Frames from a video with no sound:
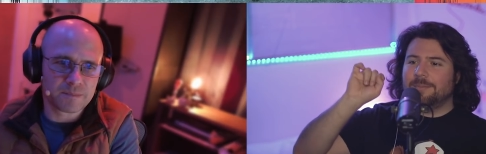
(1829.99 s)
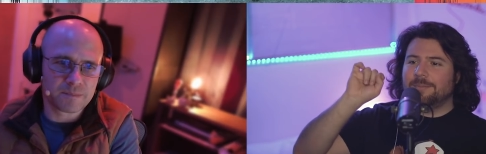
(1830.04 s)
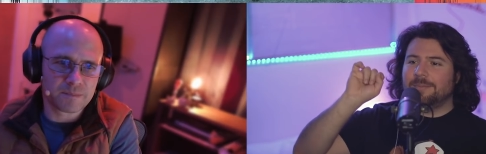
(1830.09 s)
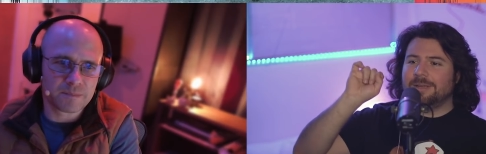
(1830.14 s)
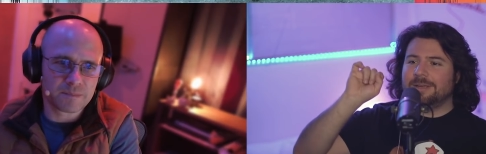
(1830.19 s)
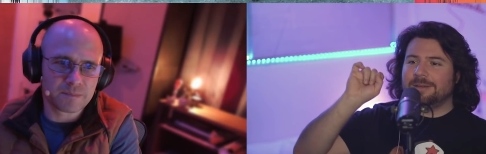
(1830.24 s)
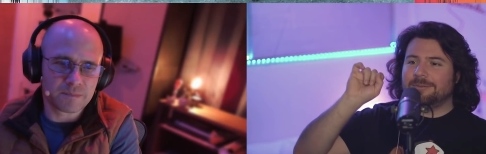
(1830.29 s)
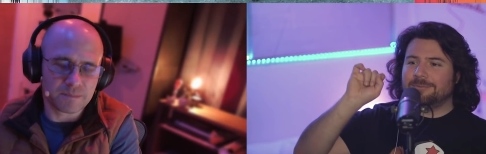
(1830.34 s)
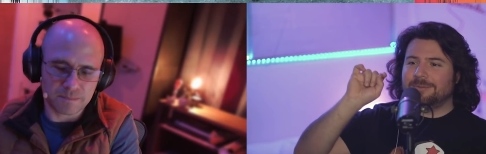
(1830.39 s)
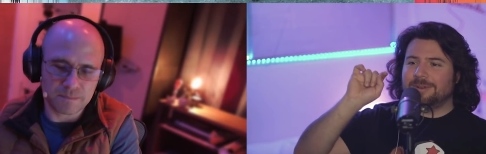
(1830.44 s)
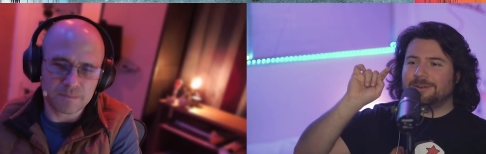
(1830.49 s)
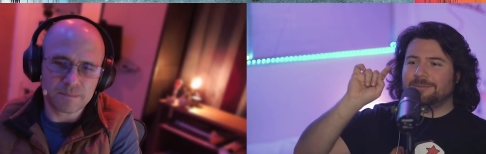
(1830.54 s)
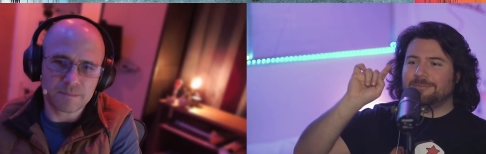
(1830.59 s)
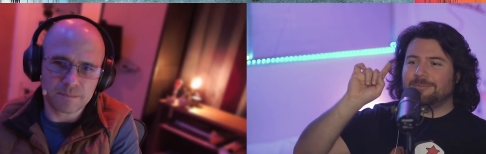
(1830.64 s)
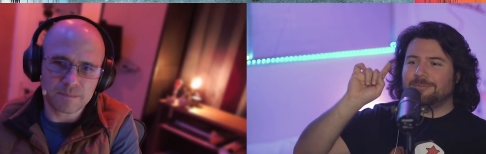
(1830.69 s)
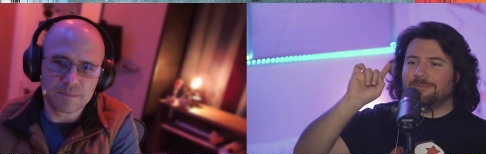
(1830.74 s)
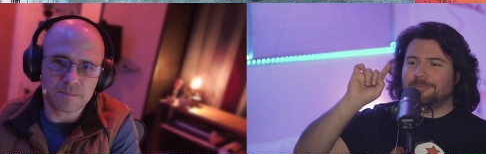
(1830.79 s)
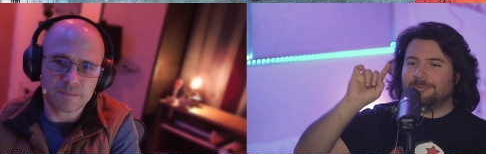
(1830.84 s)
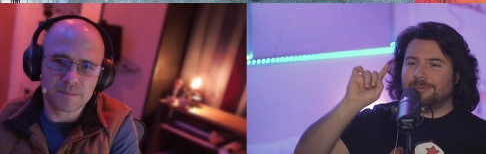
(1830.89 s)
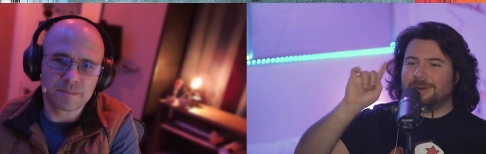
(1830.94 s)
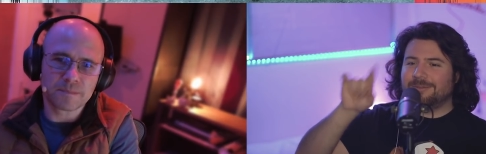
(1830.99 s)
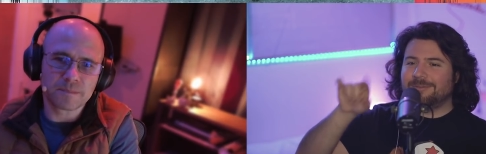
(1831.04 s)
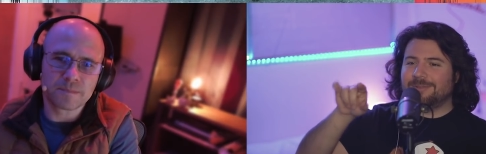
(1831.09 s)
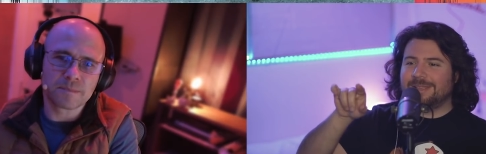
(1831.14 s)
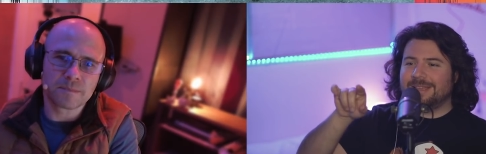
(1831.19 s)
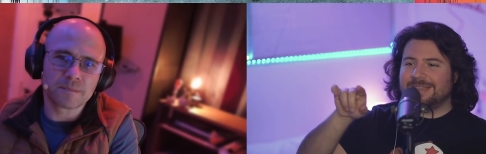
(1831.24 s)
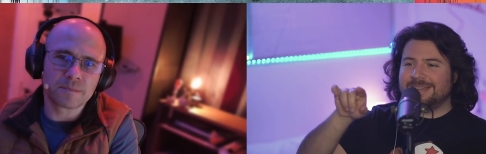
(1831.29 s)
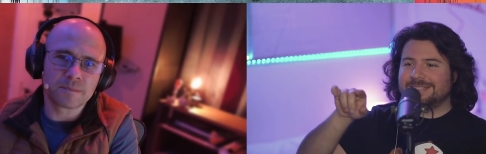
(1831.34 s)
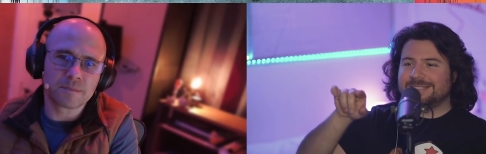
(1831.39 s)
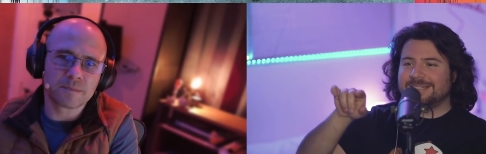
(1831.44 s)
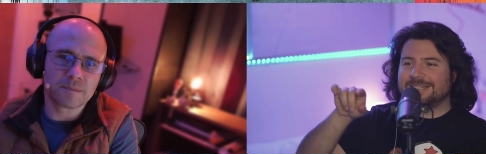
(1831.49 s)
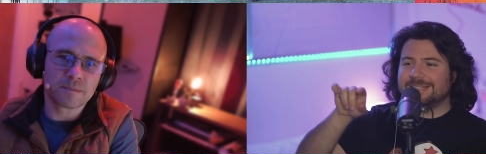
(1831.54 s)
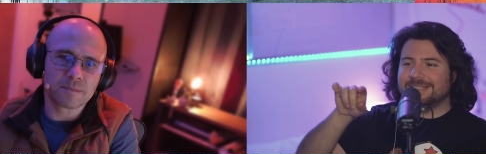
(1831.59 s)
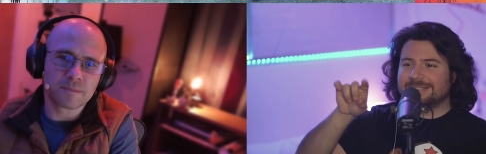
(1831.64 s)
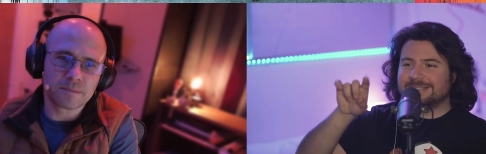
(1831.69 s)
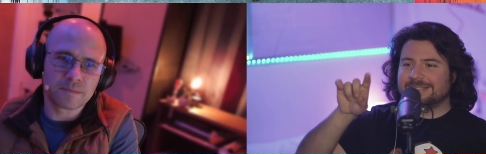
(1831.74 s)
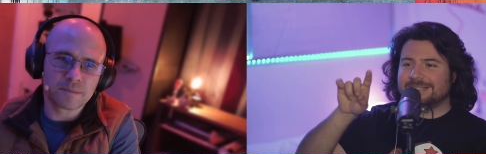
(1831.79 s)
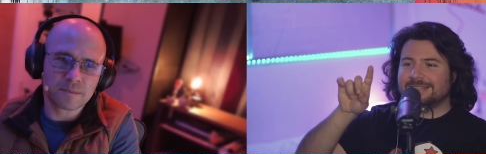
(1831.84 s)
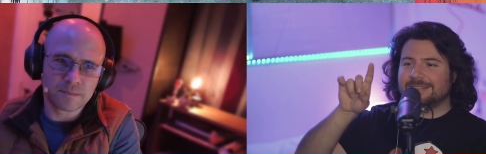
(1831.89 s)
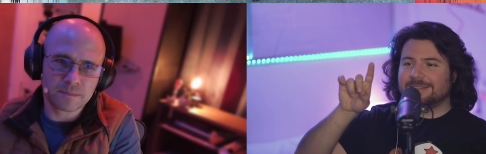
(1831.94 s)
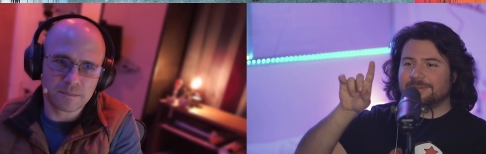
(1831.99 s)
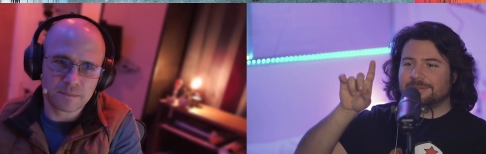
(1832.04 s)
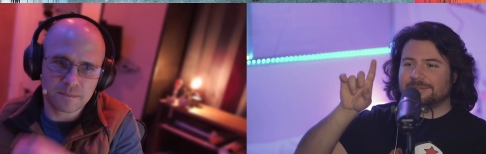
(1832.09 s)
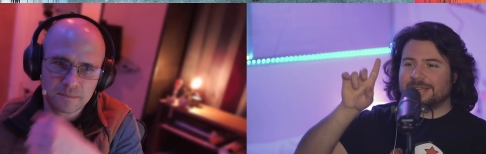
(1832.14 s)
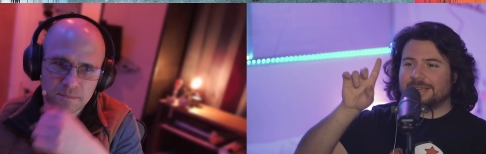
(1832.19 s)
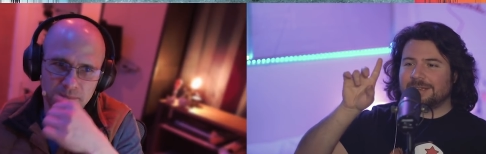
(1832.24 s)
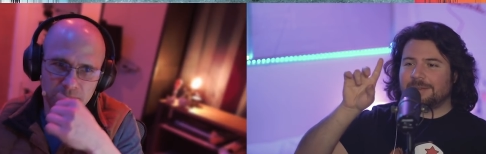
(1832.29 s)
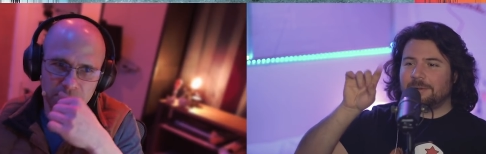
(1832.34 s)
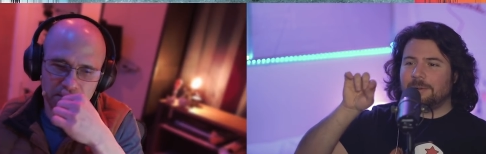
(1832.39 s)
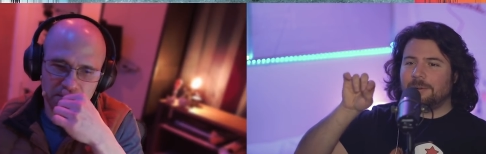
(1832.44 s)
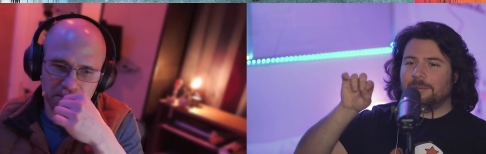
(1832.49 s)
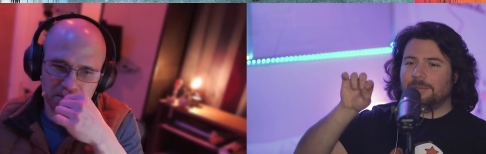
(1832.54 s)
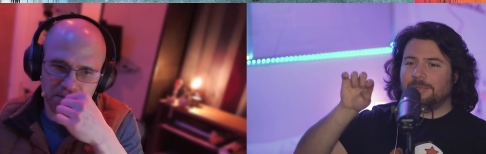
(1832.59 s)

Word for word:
Speaker 1: But in in Revelations, there's like a